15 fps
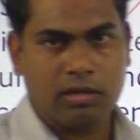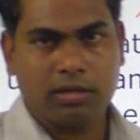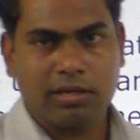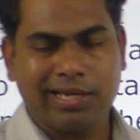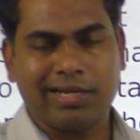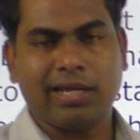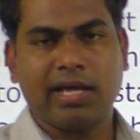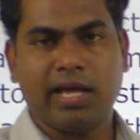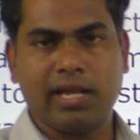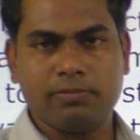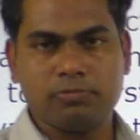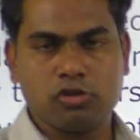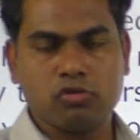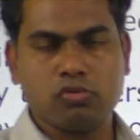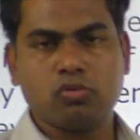it
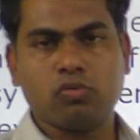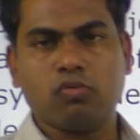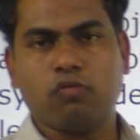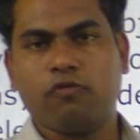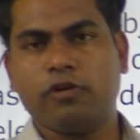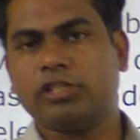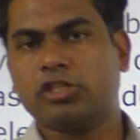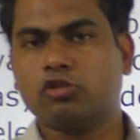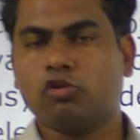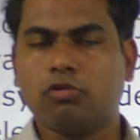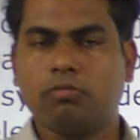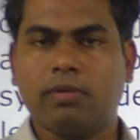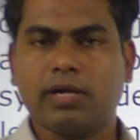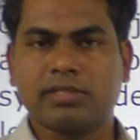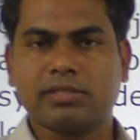helps you to fetch good
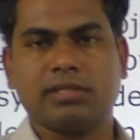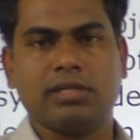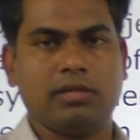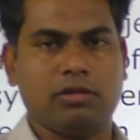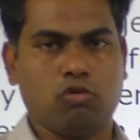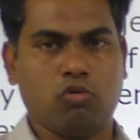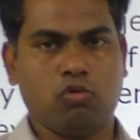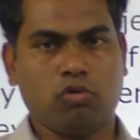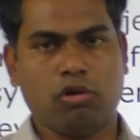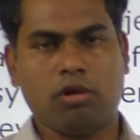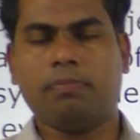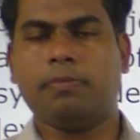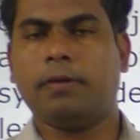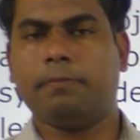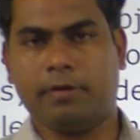marks in the overall
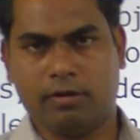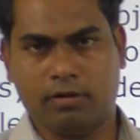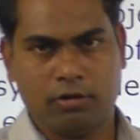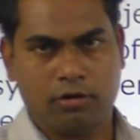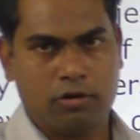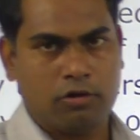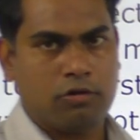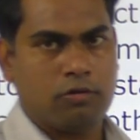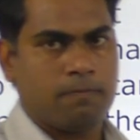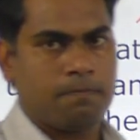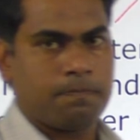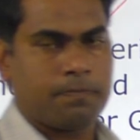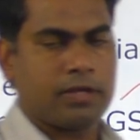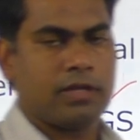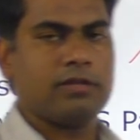paper.
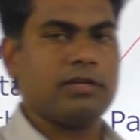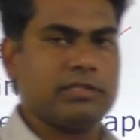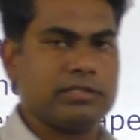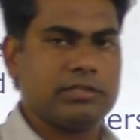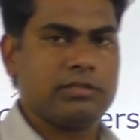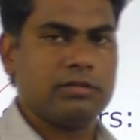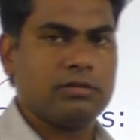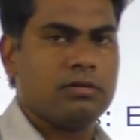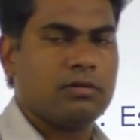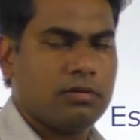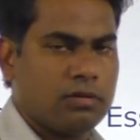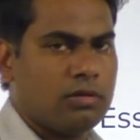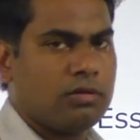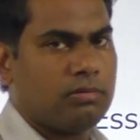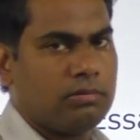And thus,
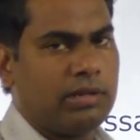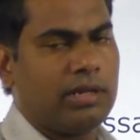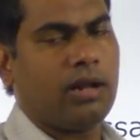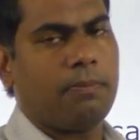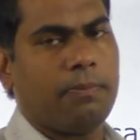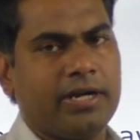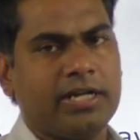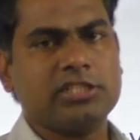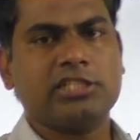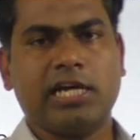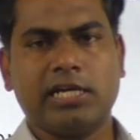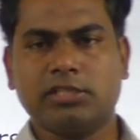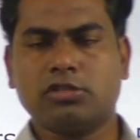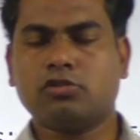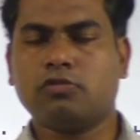there are better
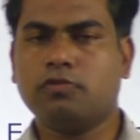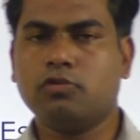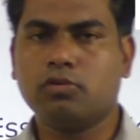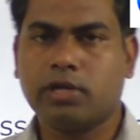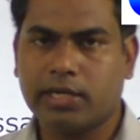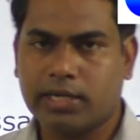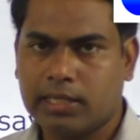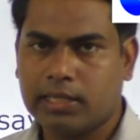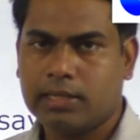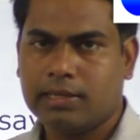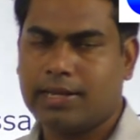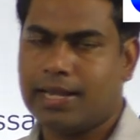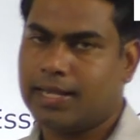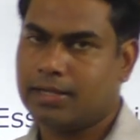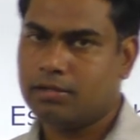chances of you getting
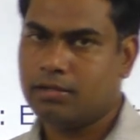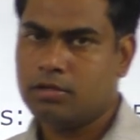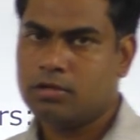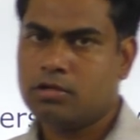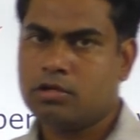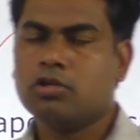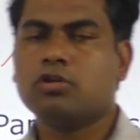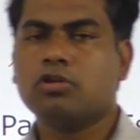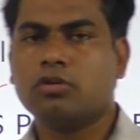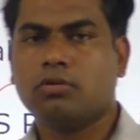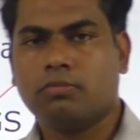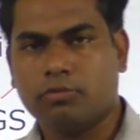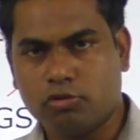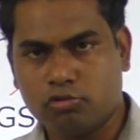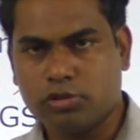rank
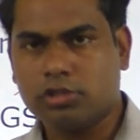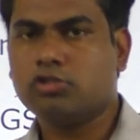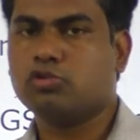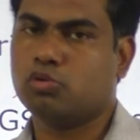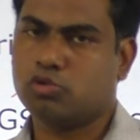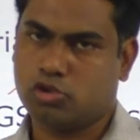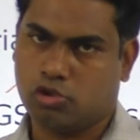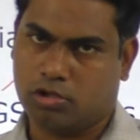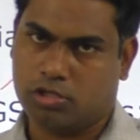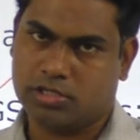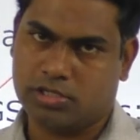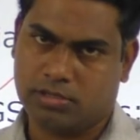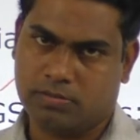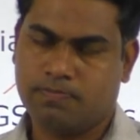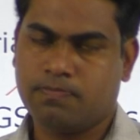using
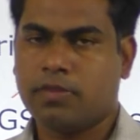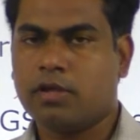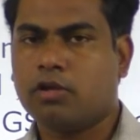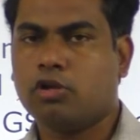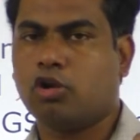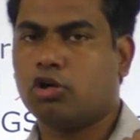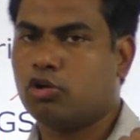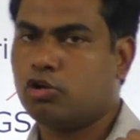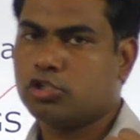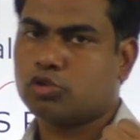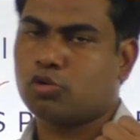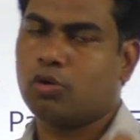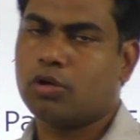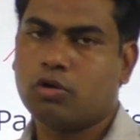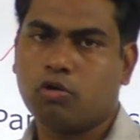sociology. Not only
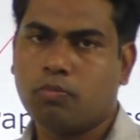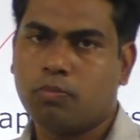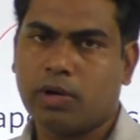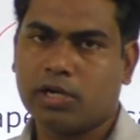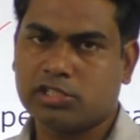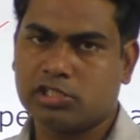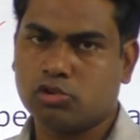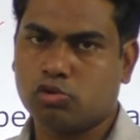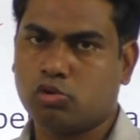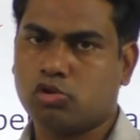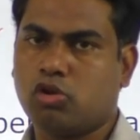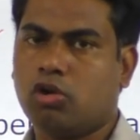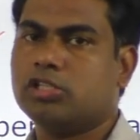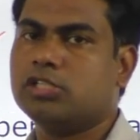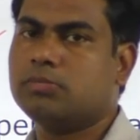scoring good marks in
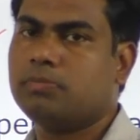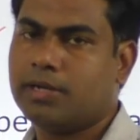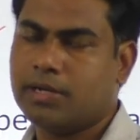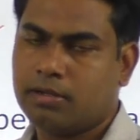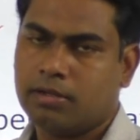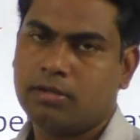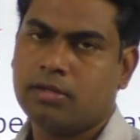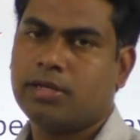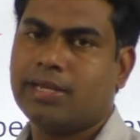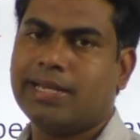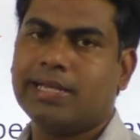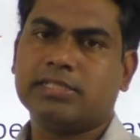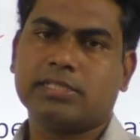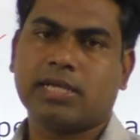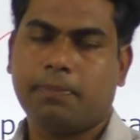sociology, but
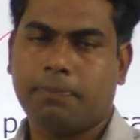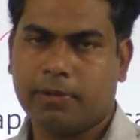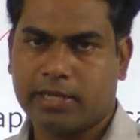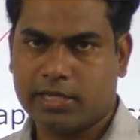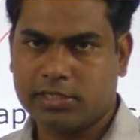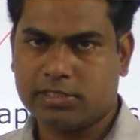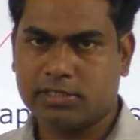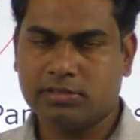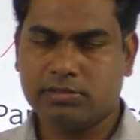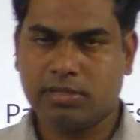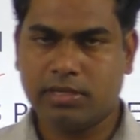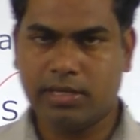its application in